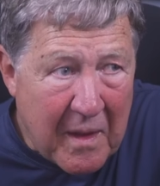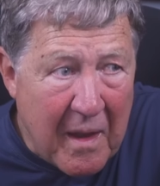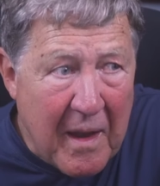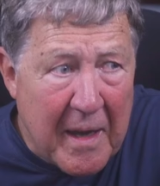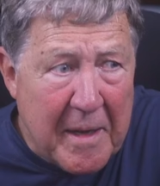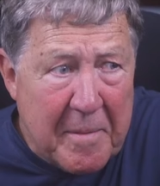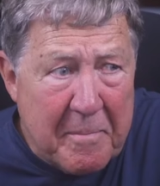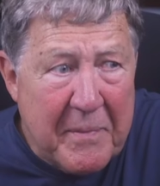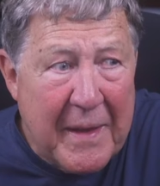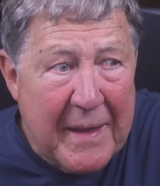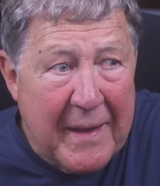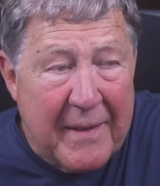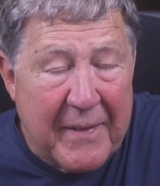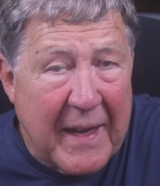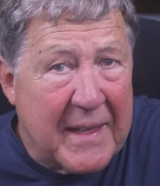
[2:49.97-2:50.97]
um,
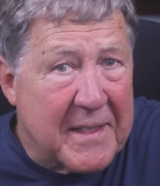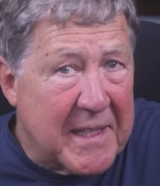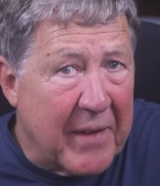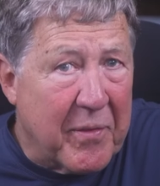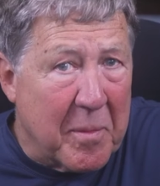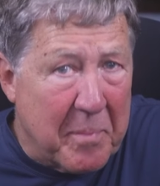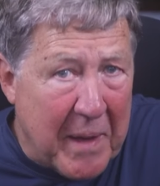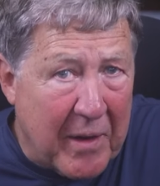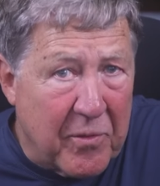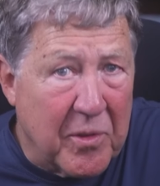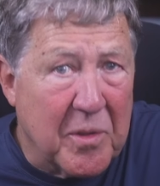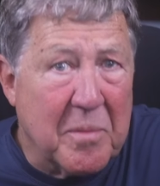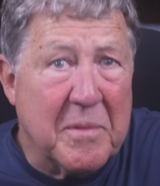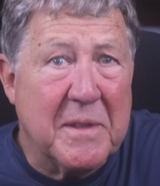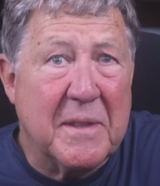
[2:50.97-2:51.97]
they had separate
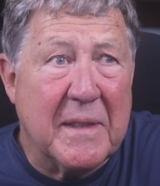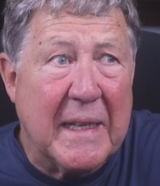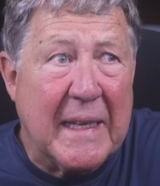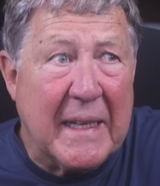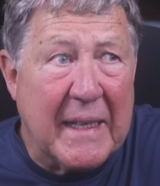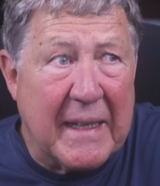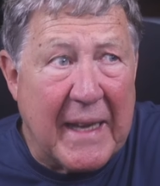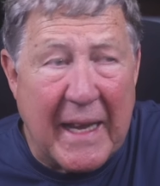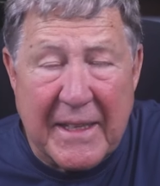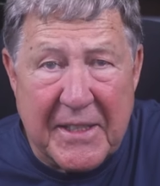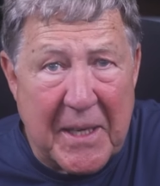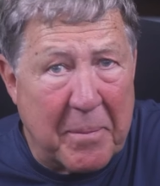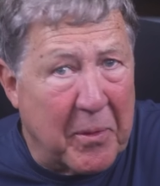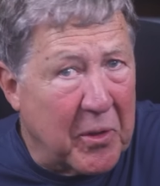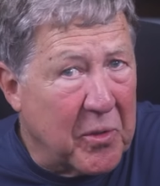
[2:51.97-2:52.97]
bedrooms, they had
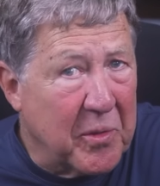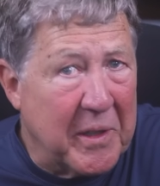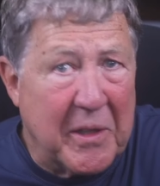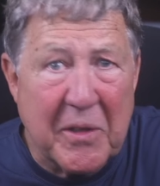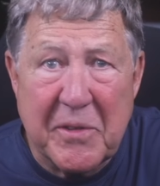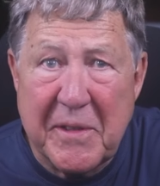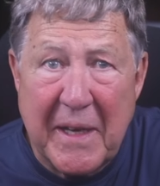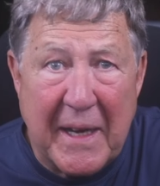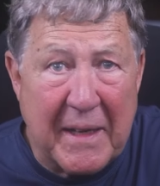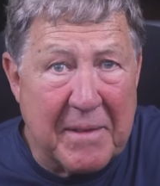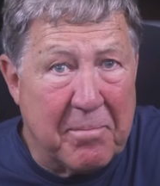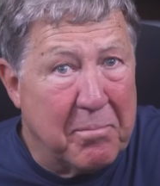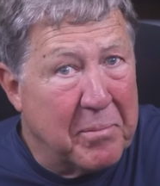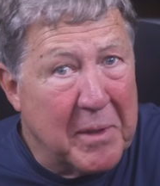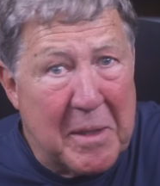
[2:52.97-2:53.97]
separate careers, they
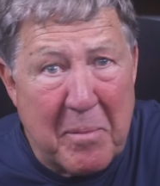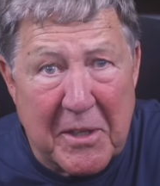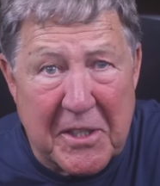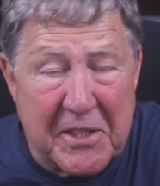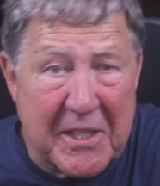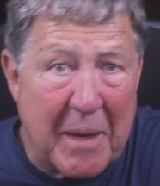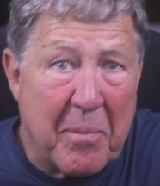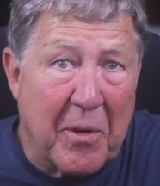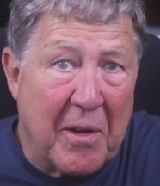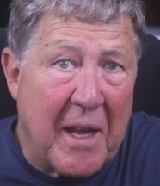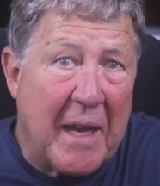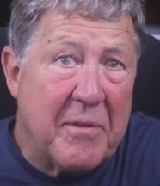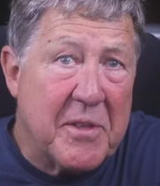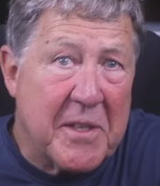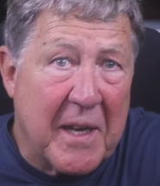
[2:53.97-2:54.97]
had pretty much a separate
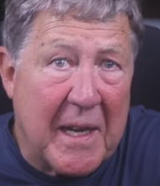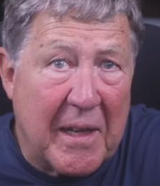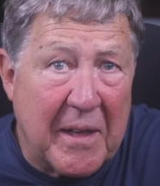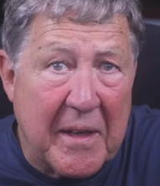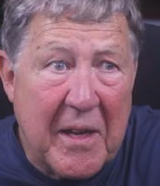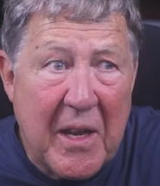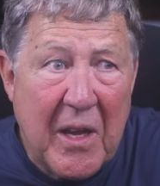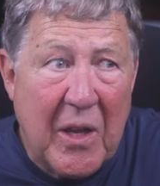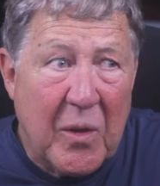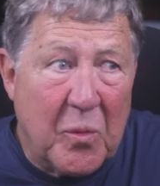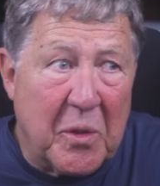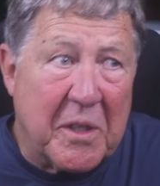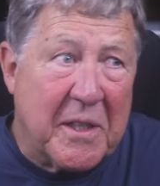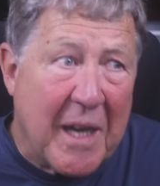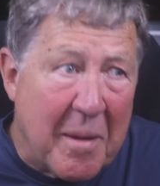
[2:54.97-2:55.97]
lifestyle and
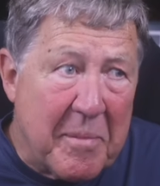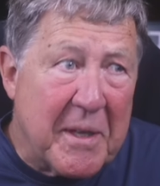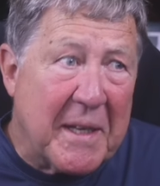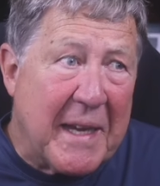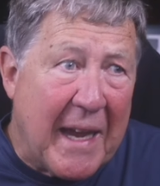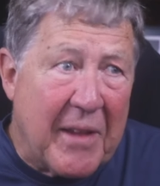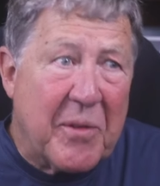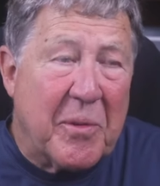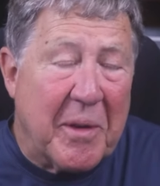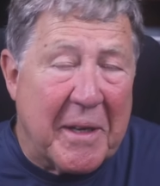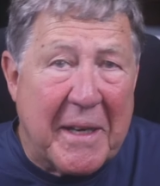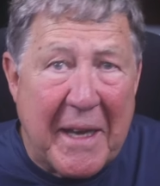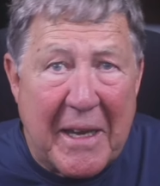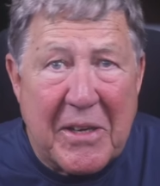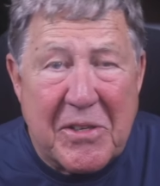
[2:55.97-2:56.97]
would come together
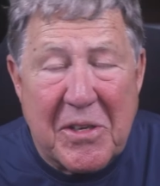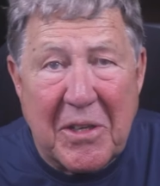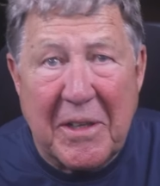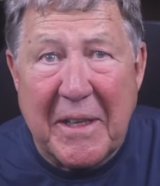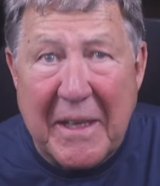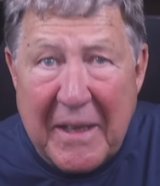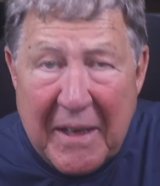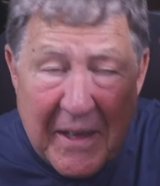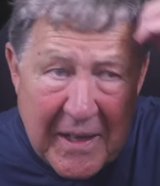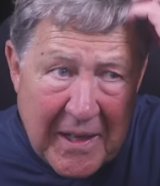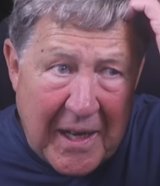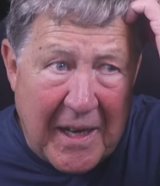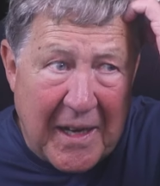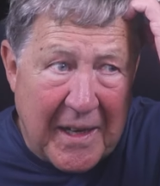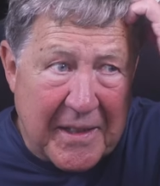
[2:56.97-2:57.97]
occasionally
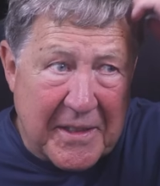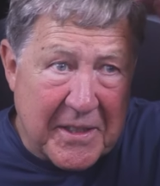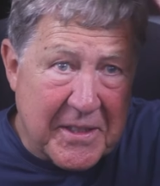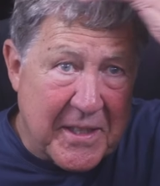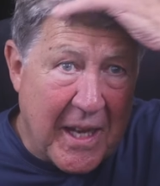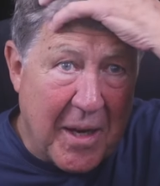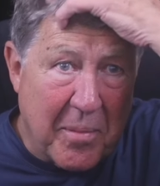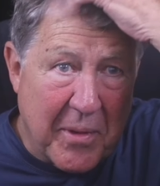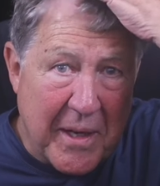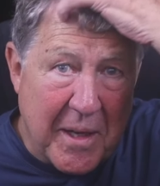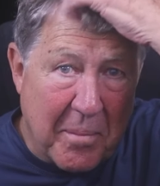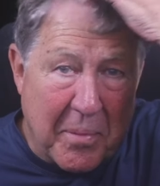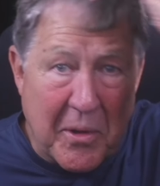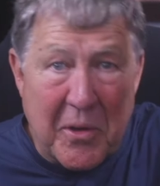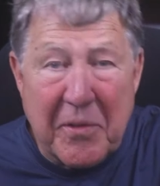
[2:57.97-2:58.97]
uh, to celebrate
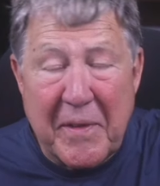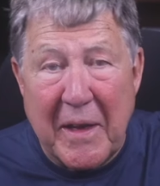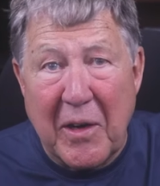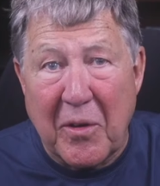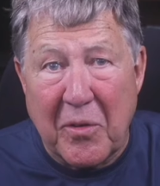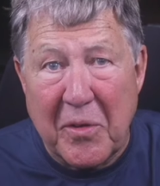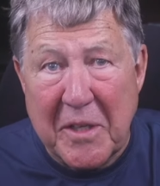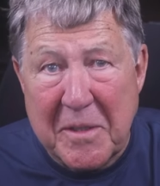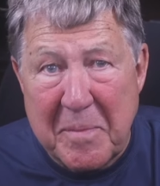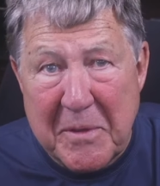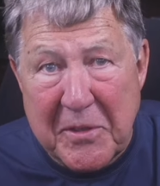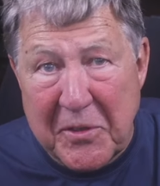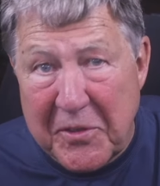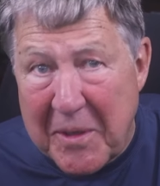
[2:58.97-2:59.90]
a birthday or Christmas or